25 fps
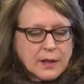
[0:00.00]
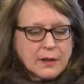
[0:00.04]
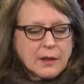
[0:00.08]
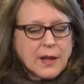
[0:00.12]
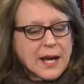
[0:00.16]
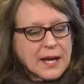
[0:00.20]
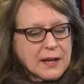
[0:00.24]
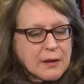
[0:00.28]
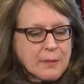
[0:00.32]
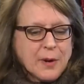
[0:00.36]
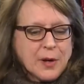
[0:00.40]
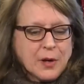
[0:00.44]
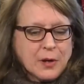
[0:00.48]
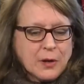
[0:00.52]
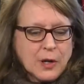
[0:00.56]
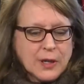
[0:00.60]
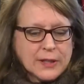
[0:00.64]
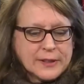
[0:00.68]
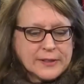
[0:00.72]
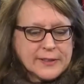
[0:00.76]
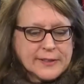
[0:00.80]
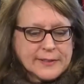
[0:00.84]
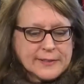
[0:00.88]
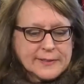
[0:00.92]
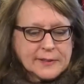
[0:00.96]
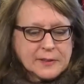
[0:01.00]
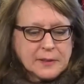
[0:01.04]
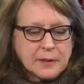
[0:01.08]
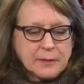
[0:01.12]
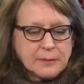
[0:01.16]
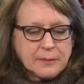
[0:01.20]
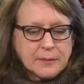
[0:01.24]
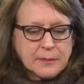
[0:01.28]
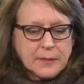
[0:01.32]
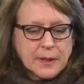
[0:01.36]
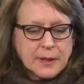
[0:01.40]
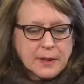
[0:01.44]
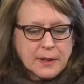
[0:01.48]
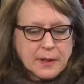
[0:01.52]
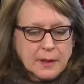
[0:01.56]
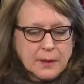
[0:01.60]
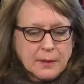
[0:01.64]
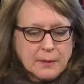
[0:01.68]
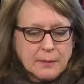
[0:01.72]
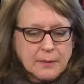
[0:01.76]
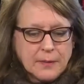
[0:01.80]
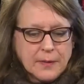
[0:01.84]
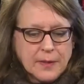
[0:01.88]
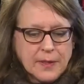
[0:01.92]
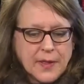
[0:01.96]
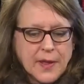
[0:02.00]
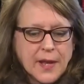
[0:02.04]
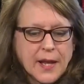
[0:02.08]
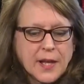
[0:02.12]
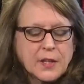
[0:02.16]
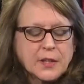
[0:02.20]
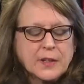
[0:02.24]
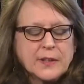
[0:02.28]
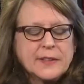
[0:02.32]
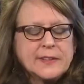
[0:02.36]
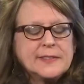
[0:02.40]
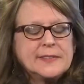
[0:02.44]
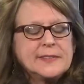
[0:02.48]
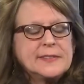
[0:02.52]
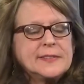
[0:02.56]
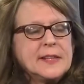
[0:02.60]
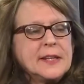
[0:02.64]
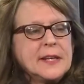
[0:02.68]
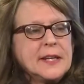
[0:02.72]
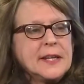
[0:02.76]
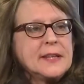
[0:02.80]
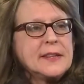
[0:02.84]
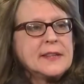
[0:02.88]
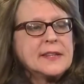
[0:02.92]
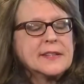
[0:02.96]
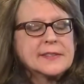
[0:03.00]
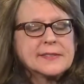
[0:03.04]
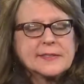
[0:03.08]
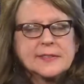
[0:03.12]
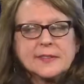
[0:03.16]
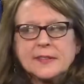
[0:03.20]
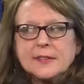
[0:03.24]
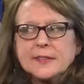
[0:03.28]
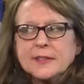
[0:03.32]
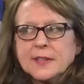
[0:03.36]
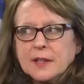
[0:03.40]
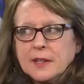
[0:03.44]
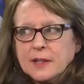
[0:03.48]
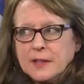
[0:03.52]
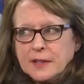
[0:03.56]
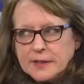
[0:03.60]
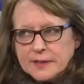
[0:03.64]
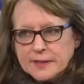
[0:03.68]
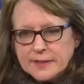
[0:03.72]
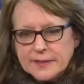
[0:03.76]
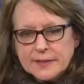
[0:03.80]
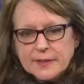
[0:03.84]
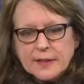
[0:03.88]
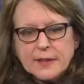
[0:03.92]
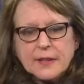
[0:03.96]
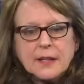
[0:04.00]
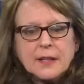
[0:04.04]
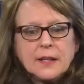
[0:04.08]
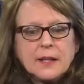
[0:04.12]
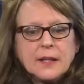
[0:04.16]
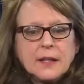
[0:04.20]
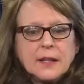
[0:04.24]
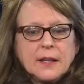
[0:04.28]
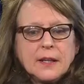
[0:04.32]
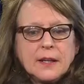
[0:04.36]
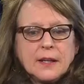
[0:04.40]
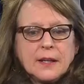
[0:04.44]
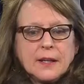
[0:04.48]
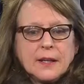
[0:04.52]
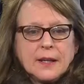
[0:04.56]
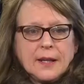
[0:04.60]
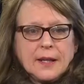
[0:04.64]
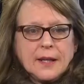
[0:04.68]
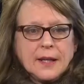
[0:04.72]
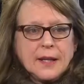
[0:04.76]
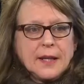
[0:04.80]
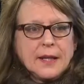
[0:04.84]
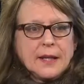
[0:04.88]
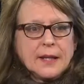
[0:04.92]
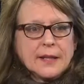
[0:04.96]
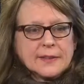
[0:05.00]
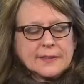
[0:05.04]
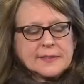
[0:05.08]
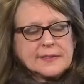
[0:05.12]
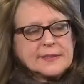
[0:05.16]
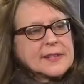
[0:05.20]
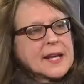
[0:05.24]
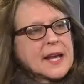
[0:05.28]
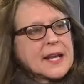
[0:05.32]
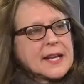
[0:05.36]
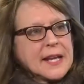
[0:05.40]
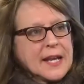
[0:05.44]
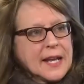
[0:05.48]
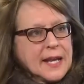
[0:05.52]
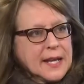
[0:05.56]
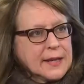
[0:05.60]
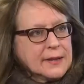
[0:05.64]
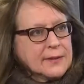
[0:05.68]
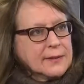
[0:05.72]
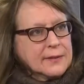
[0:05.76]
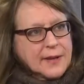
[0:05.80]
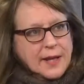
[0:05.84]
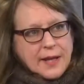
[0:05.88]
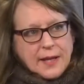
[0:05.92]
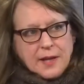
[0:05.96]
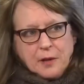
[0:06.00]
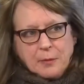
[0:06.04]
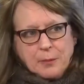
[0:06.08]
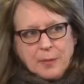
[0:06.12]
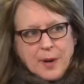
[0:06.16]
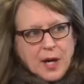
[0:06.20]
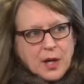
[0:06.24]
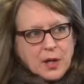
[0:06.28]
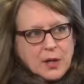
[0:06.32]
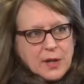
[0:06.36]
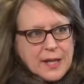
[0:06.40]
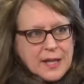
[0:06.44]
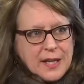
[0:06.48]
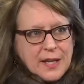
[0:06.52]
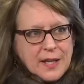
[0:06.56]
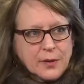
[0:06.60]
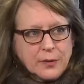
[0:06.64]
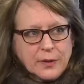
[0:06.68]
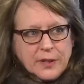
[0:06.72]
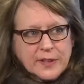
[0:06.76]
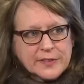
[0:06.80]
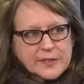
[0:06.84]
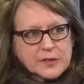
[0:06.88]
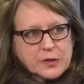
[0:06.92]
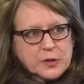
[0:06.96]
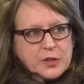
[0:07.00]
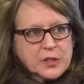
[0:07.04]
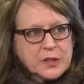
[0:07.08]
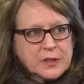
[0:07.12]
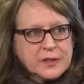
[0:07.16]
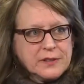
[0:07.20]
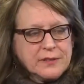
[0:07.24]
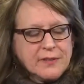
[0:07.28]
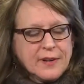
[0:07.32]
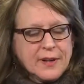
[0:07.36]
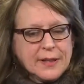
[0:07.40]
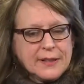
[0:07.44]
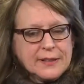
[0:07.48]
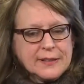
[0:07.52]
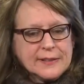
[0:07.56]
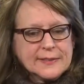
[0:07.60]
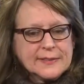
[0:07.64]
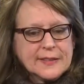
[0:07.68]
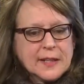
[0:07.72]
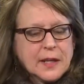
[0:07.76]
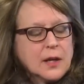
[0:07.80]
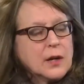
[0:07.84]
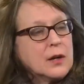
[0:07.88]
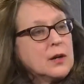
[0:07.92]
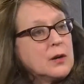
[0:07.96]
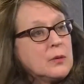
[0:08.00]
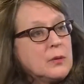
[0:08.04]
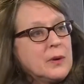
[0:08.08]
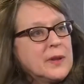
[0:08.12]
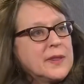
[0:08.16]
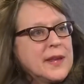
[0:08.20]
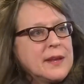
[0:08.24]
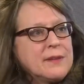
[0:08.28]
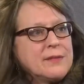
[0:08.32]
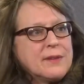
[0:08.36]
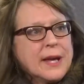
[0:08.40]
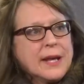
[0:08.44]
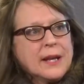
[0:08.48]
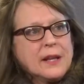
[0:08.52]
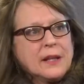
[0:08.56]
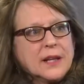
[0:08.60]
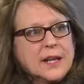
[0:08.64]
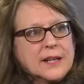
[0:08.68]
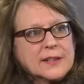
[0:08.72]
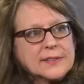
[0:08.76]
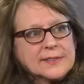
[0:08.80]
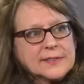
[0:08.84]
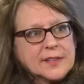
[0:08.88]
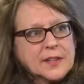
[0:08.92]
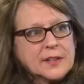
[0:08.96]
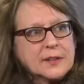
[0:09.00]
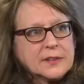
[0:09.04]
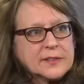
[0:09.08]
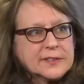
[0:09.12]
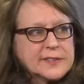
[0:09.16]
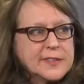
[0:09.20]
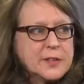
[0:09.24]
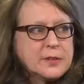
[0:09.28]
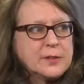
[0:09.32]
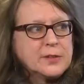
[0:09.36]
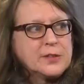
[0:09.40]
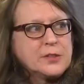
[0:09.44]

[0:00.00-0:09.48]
lot about autism, they could see this adult in a setting, like at a party or at a social event, and say, oh, well, they've got a lot of skills, they're